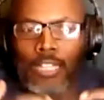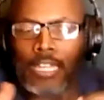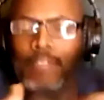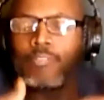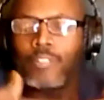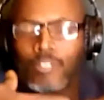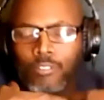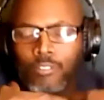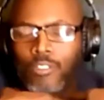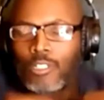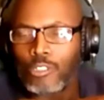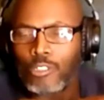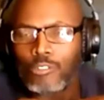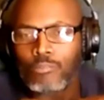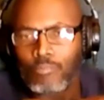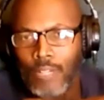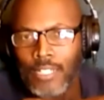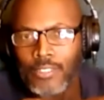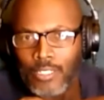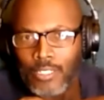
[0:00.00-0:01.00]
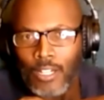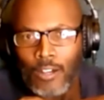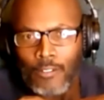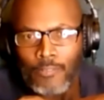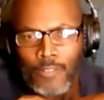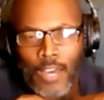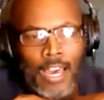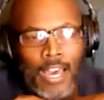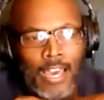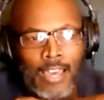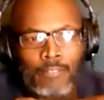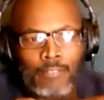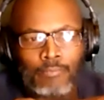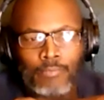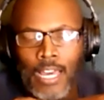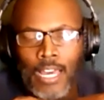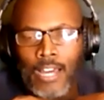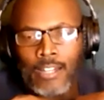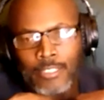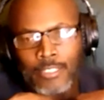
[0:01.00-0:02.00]
know, even include myself,
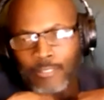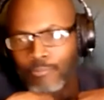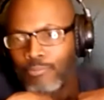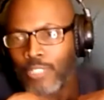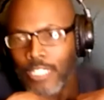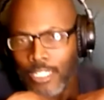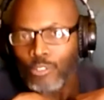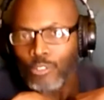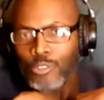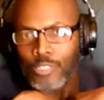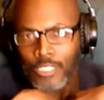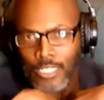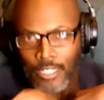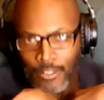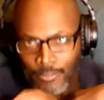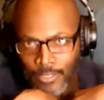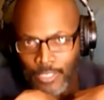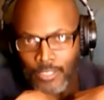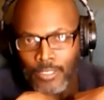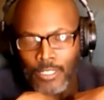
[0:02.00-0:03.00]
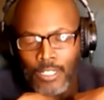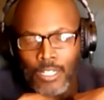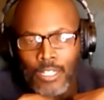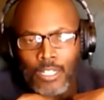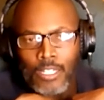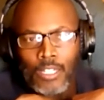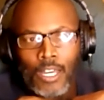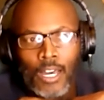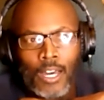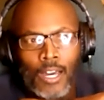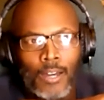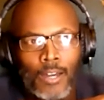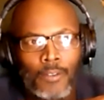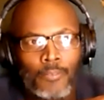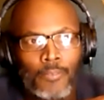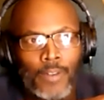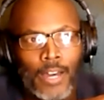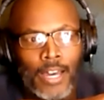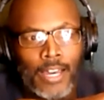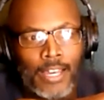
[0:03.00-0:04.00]
I am guilty of it.
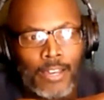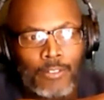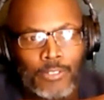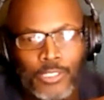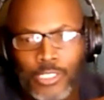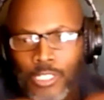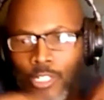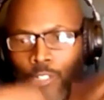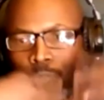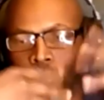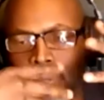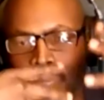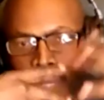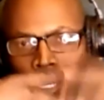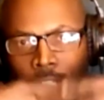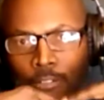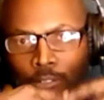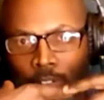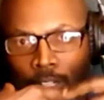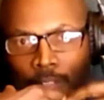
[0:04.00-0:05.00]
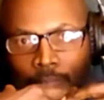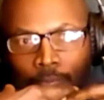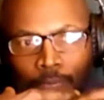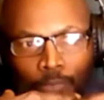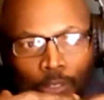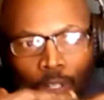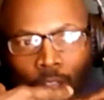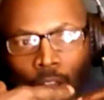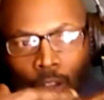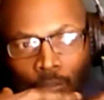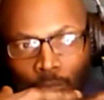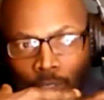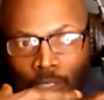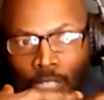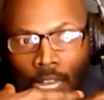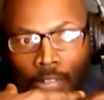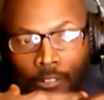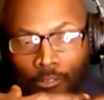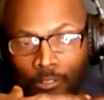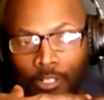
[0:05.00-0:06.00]
I always tell people I
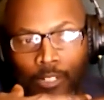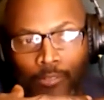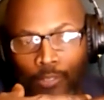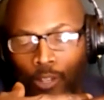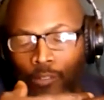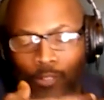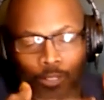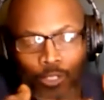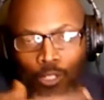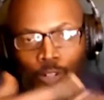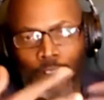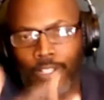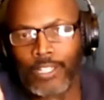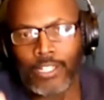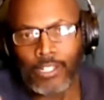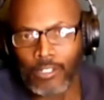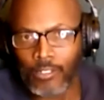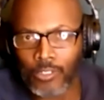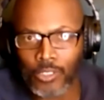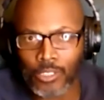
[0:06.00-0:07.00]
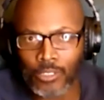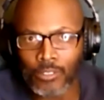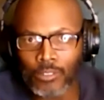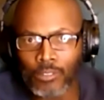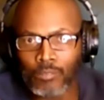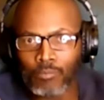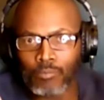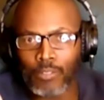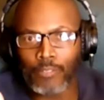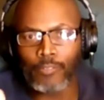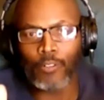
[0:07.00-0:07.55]
grieved over 30 years